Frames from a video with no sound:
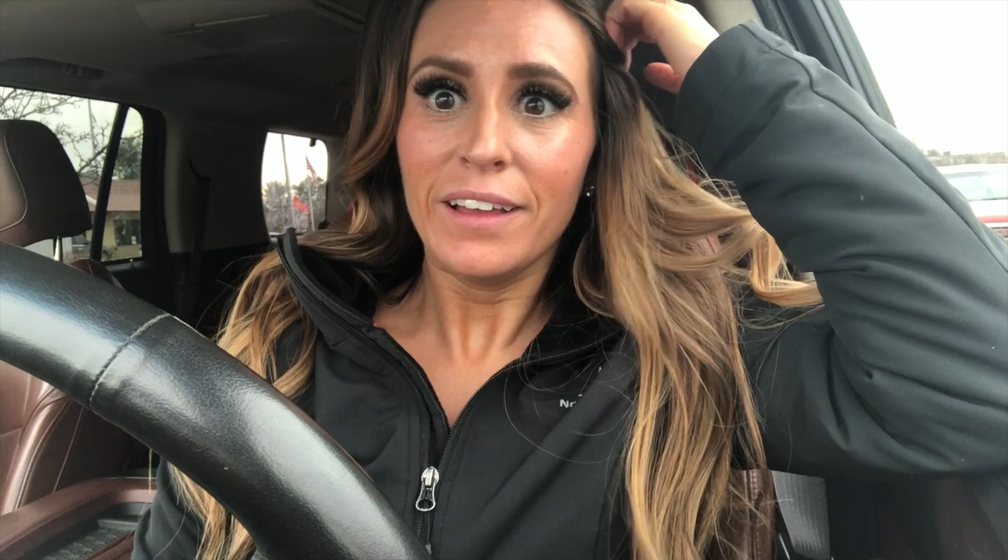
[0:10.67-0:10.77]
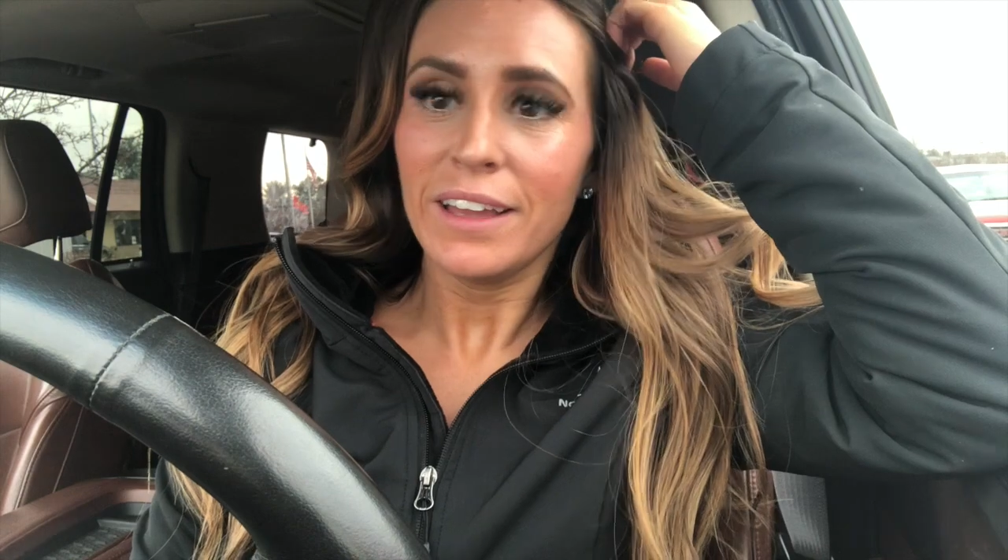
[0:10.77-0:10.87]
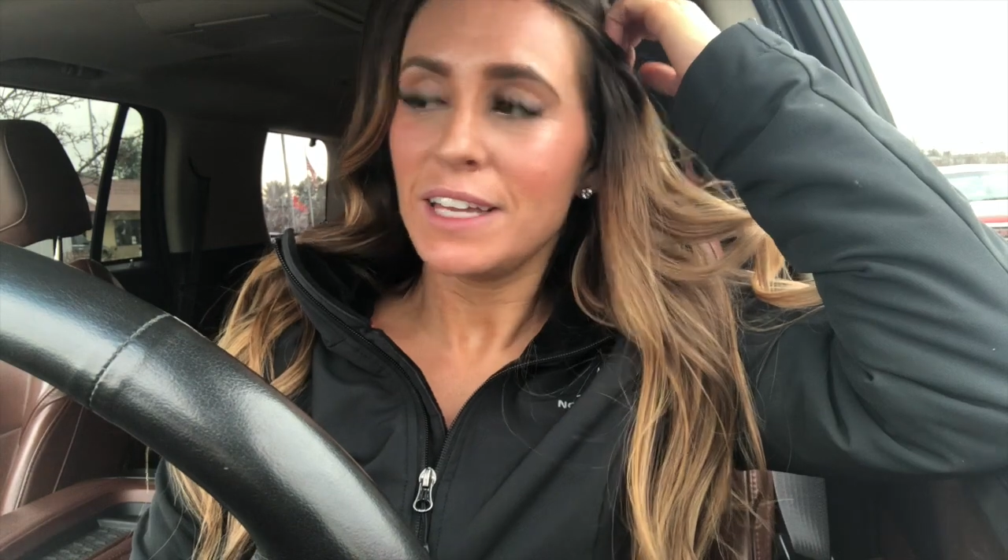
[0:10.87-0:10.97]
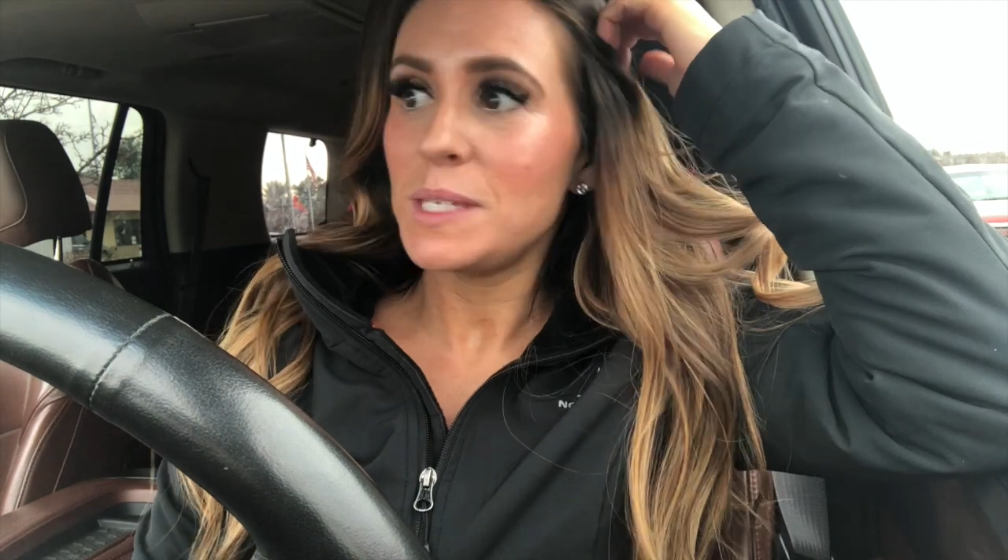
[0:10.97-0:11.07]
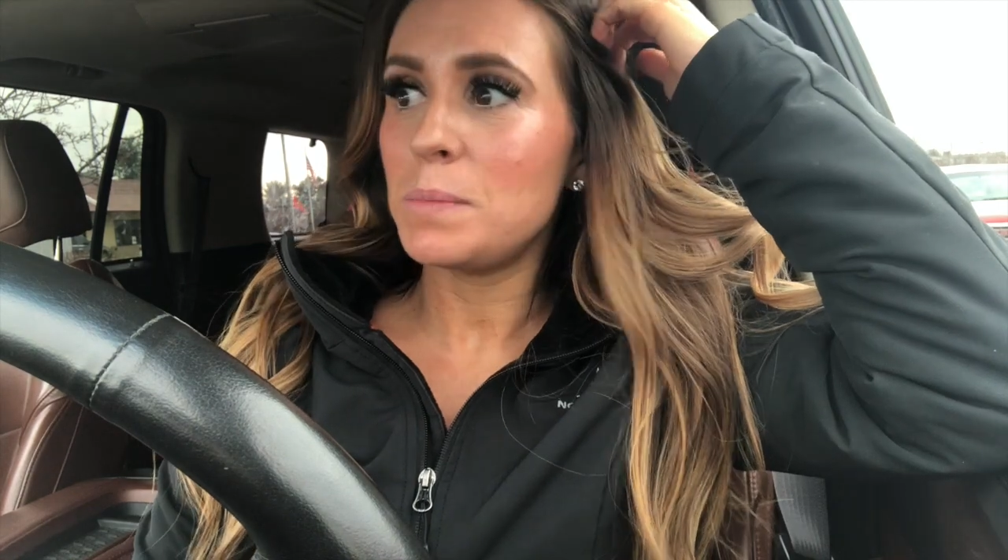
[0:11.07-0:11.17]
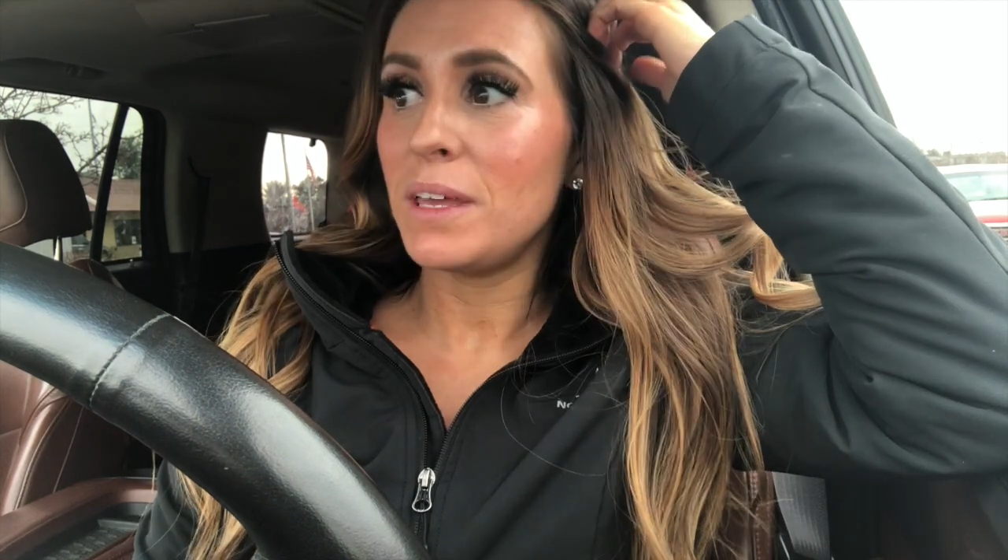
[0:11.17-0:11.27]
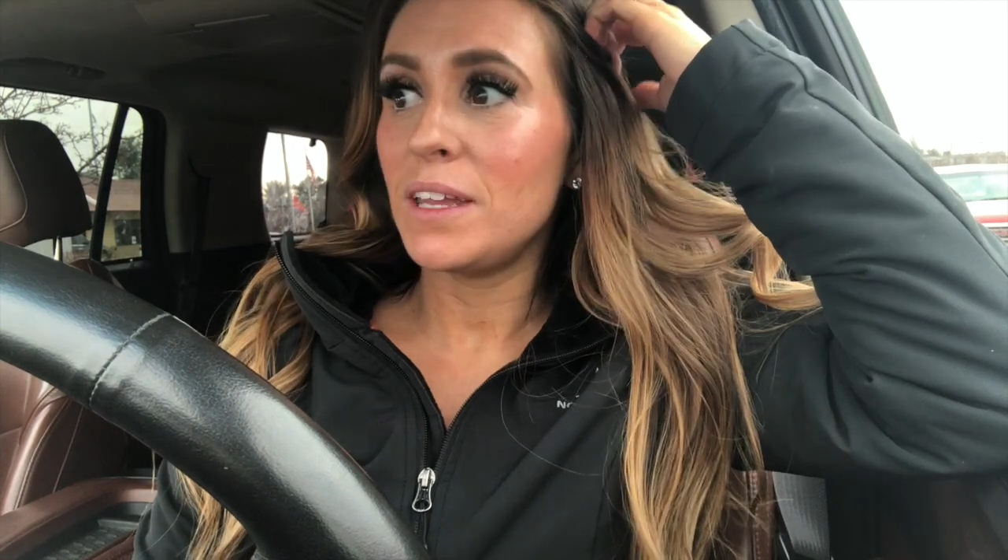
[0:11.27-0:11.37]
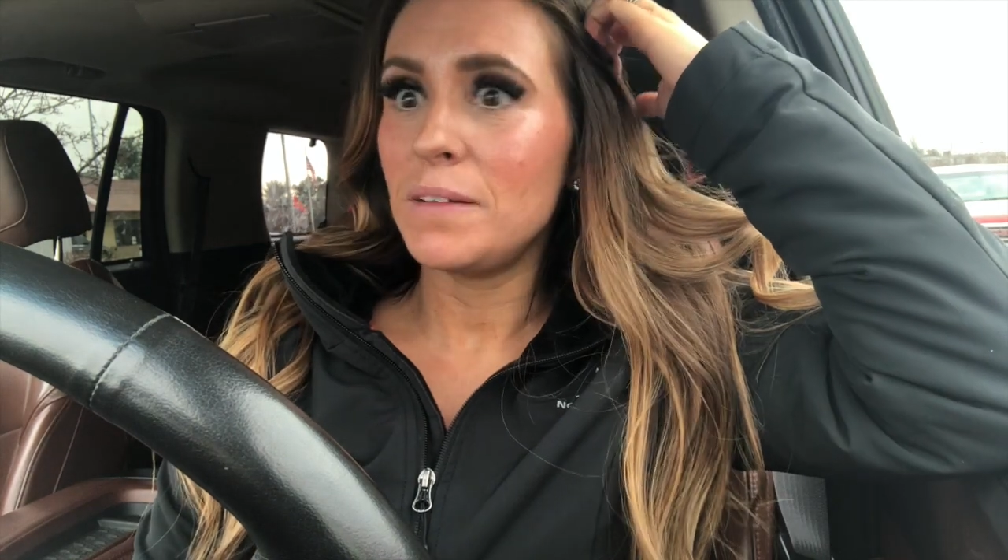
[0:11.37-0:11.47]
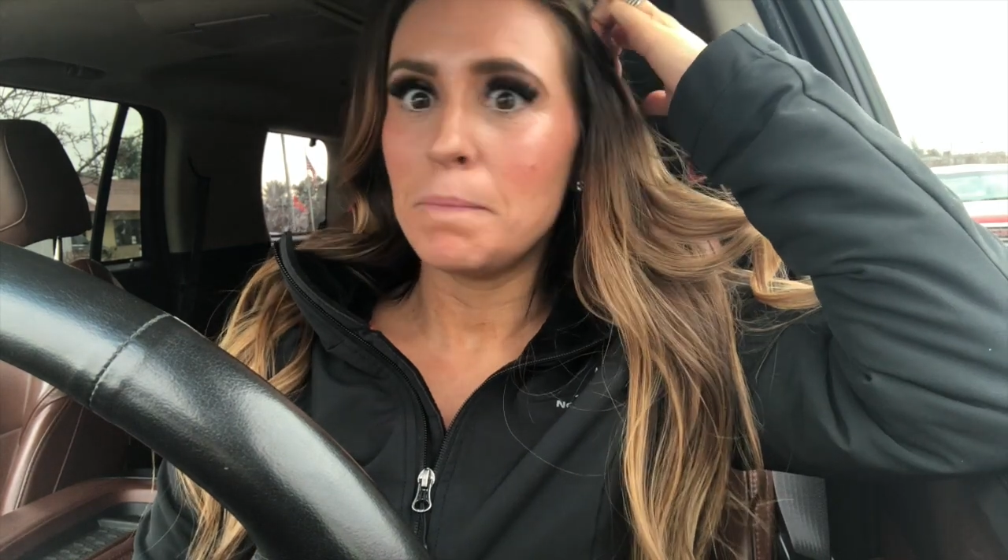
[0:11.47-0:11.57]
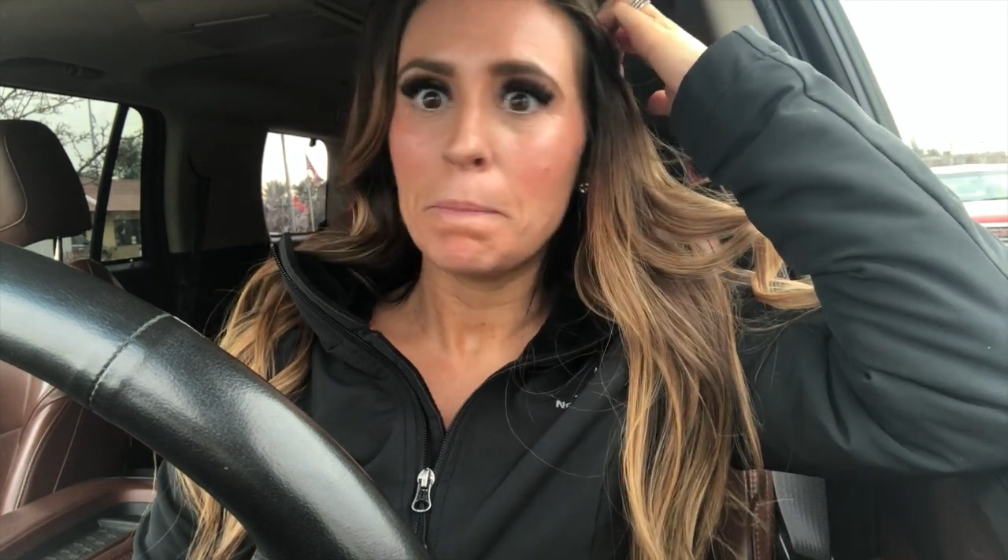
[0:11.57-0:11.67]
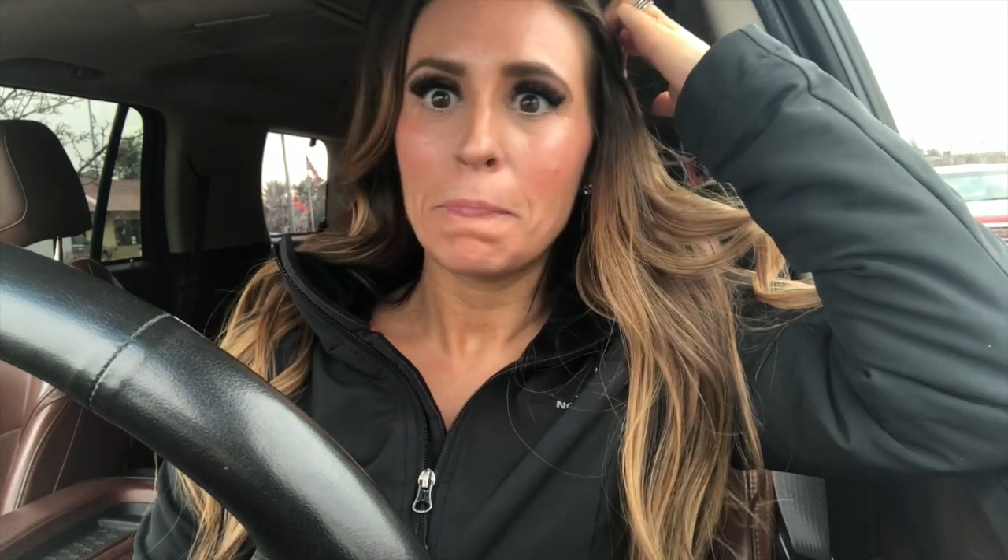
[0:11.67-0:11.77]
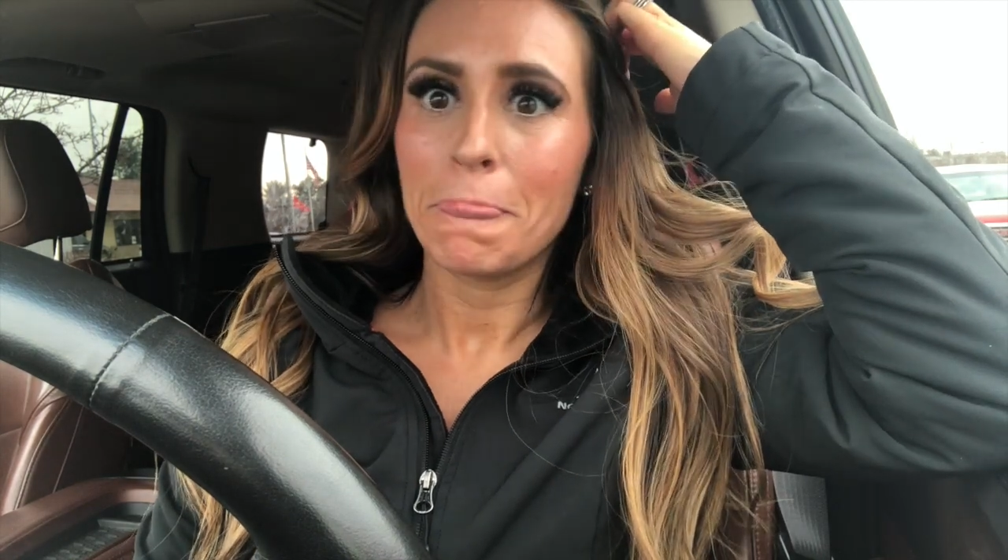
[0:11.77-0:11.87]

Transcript: it has been